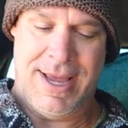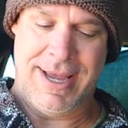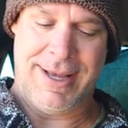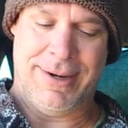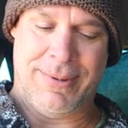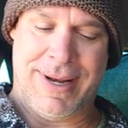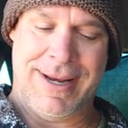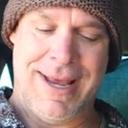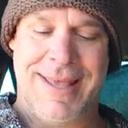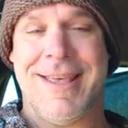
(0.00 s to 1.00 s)
Anyway,
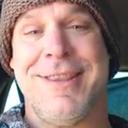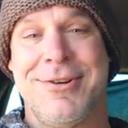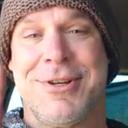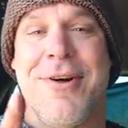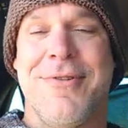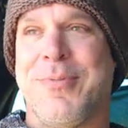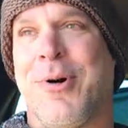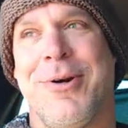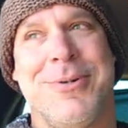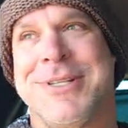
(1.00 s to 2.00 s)
and then there's Overboard,